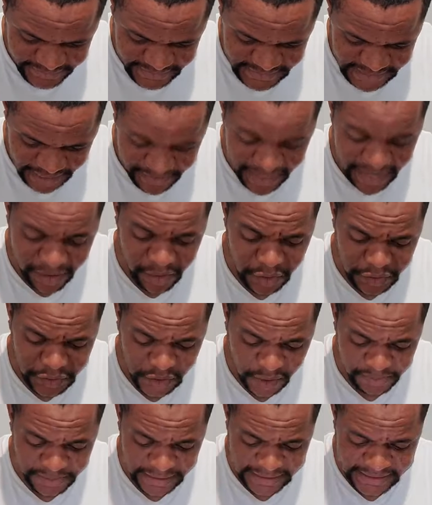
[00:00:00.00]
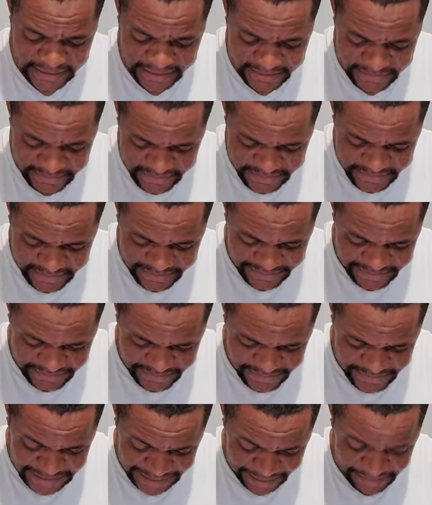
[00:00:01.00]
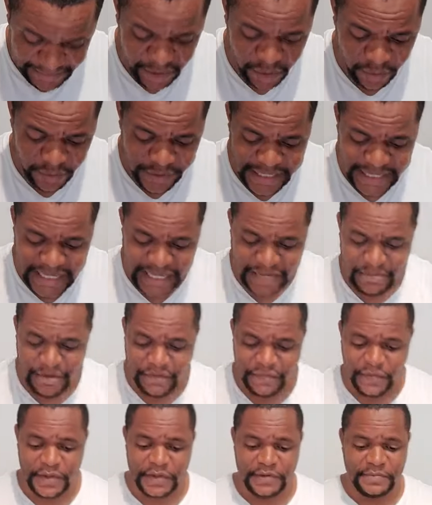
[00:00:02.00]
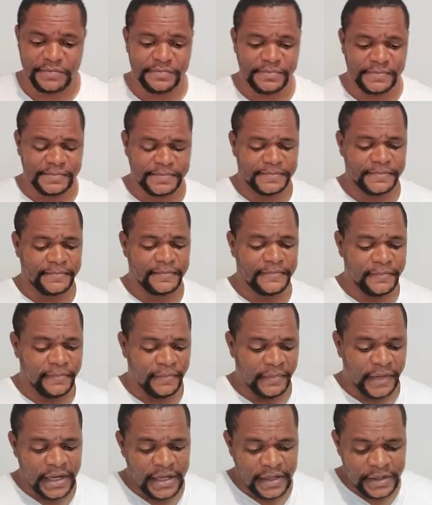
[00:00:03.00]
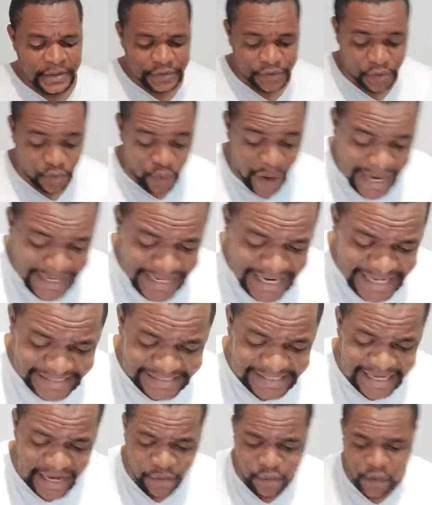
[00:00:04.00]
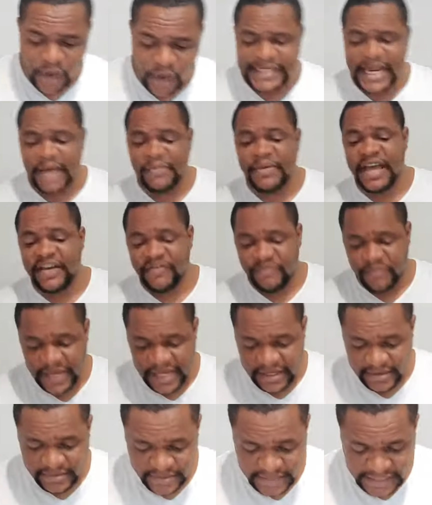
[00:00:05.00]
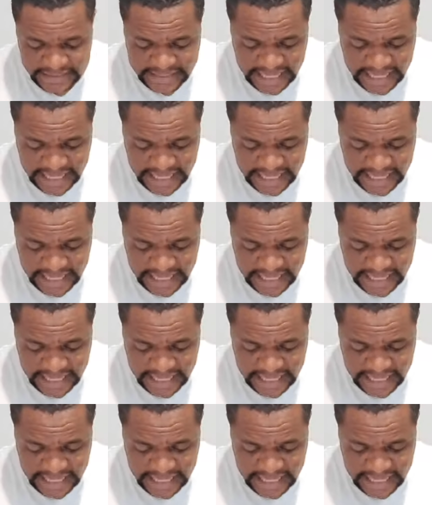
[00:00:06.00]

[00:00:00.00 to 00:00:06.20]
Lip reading: I'm not going to talk plenty. Let me go read the email for you. So Rodney Sear wrote WFP, this